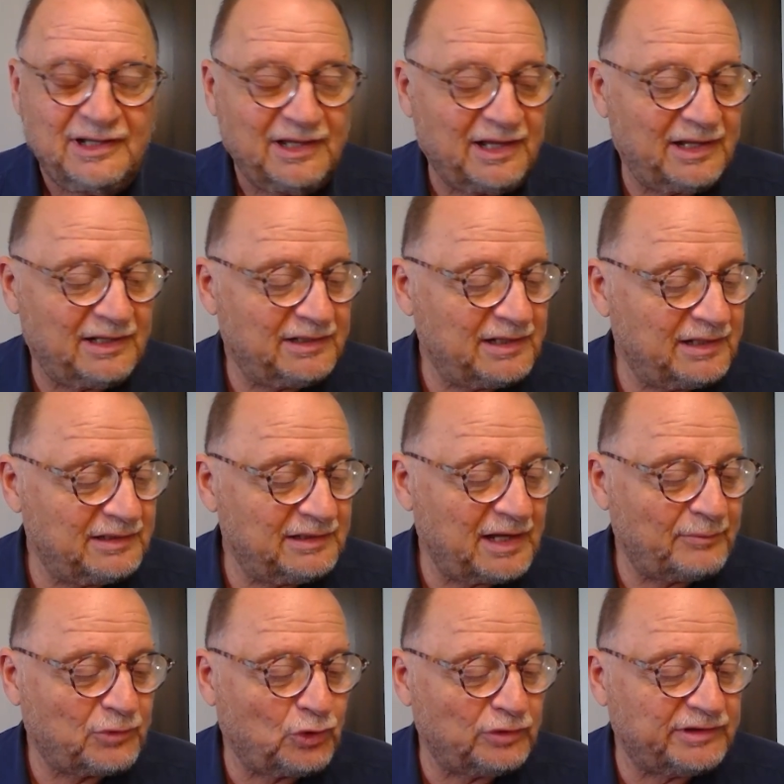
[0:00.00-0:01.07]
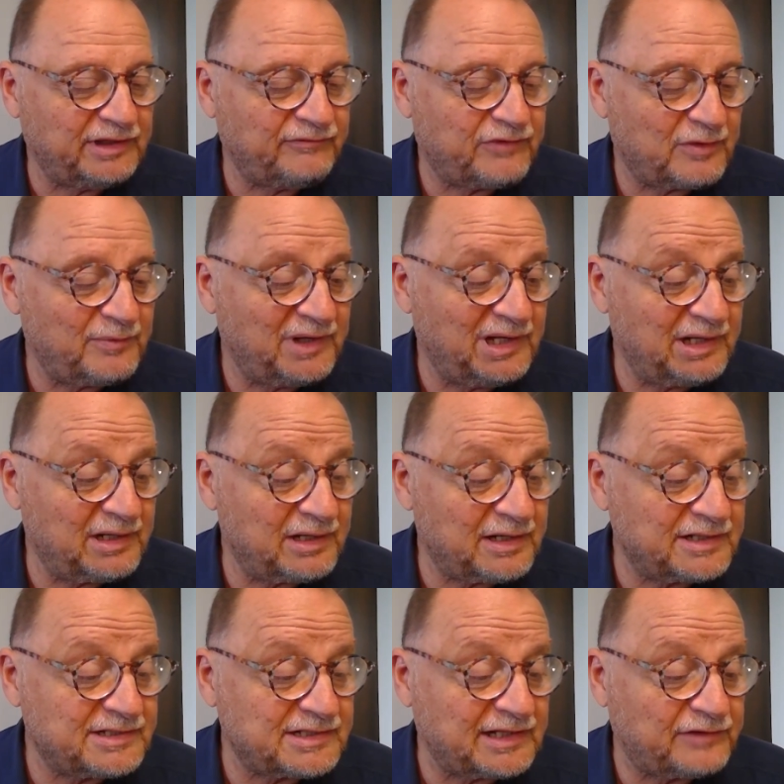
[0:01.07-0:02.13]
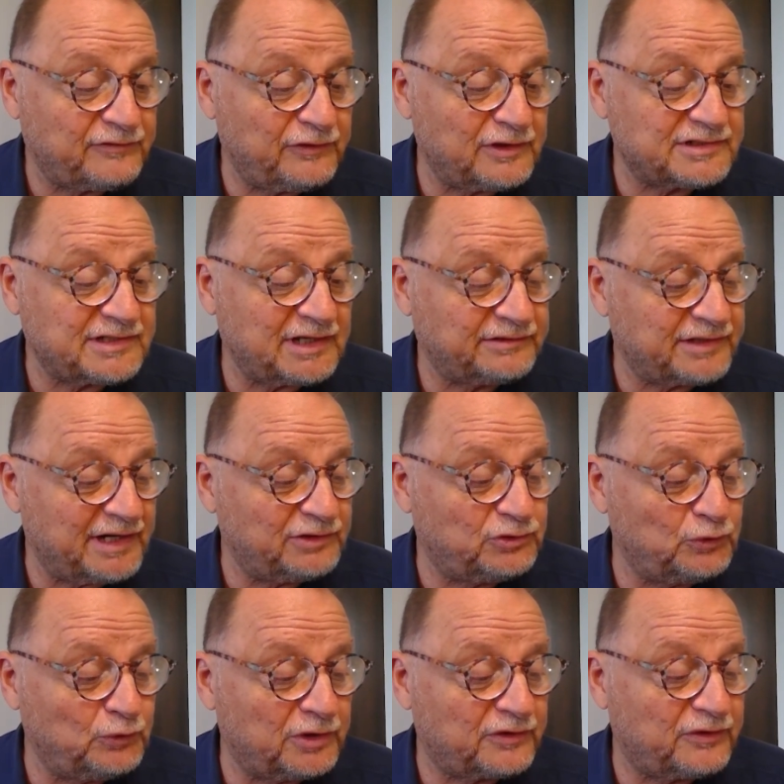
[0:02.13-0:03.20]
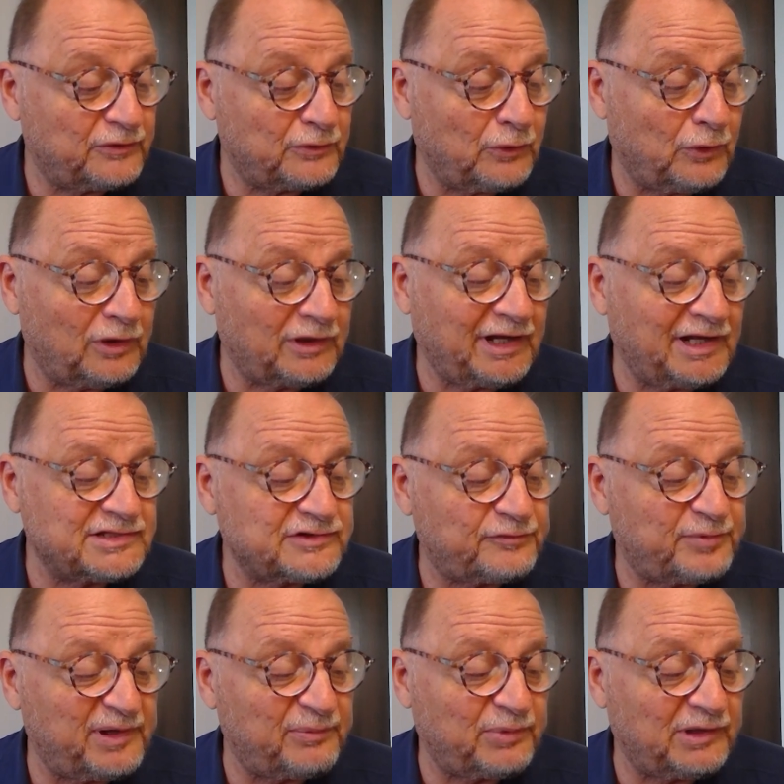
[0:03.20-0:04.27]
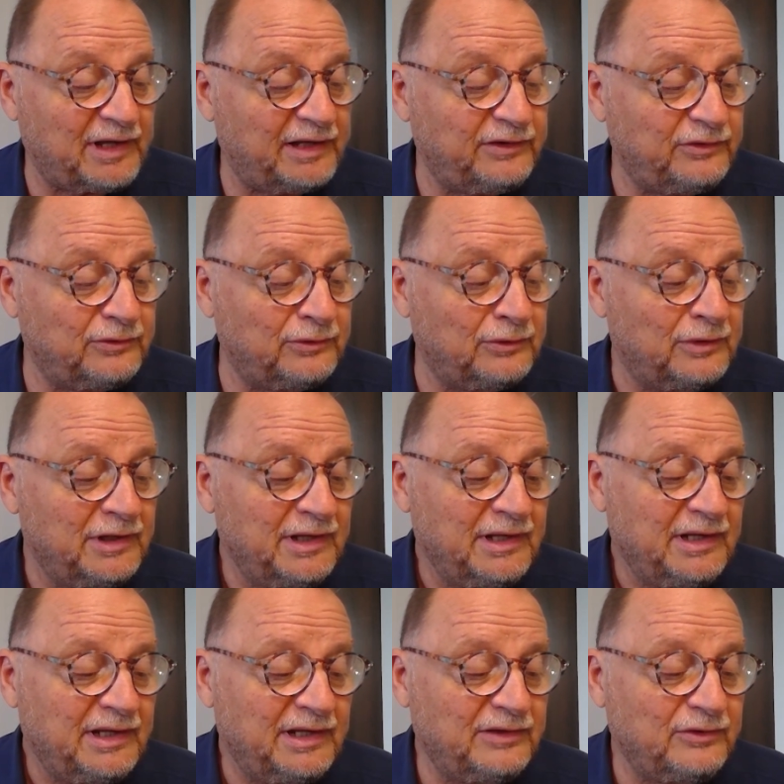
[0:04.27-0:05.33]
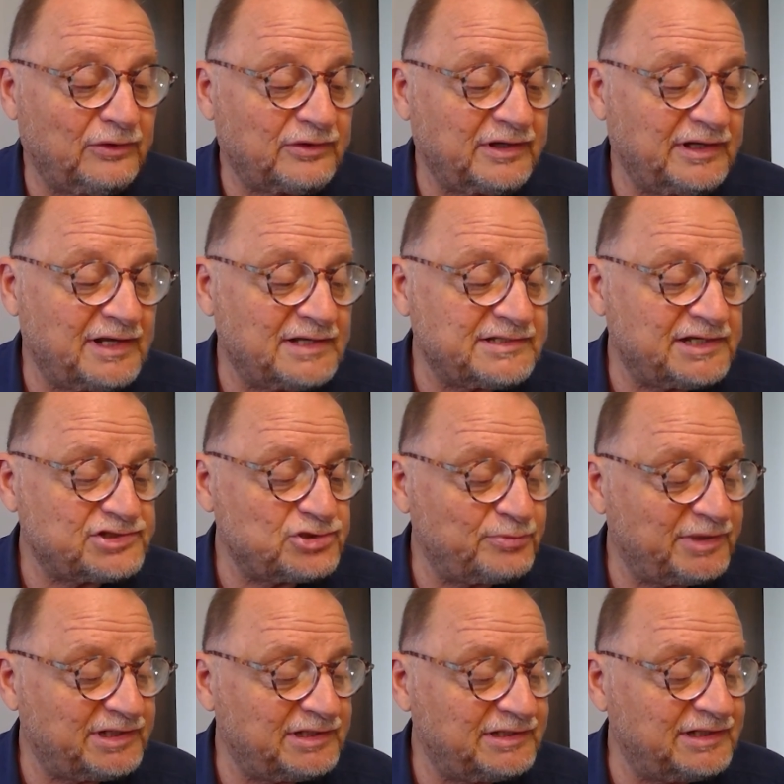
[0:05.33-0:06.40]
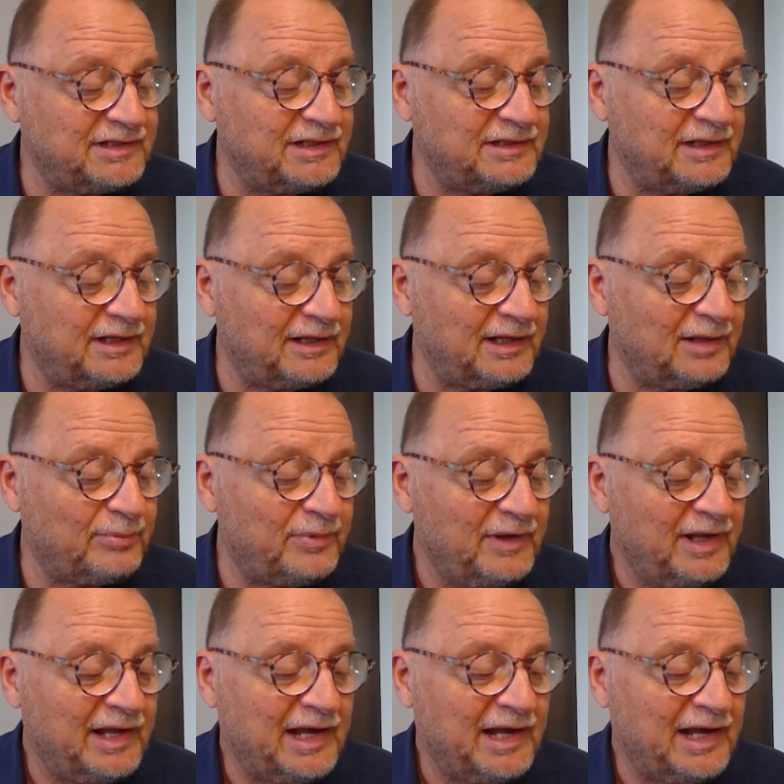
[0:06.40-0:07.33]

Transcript: And then I'm quoting from here. He said, at first I tried to work through all kinds of people I knew in the organization, but it didn't help.